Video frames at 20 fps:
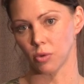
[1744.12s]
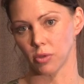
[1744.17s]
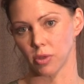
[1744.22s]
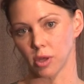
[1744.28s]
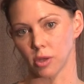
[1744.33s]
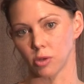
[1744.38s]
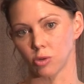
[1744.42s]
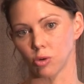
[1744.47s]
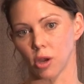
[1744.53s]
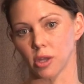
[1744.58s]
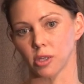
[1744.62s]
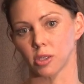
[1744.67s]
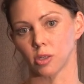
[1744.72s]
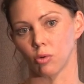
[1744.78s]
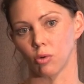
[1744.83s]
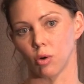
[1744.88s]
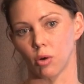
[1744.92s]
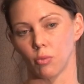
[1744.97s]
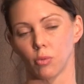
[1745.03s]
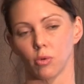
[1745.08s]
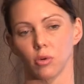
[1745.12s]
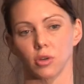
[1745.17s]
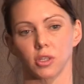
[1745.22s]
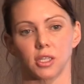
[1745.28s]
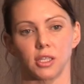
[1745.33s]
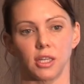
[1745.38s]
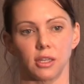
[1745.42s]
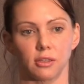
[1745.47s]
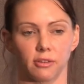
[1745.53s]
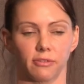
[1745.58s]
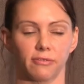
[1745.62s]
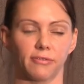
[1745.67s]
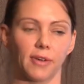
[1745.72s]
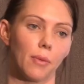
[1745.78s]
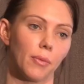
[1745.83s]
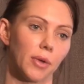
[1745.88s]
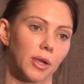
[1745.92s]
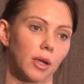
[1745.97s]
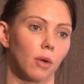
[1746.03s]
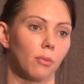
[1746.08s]
with the dry stock or more extensive
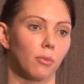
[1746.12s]
farming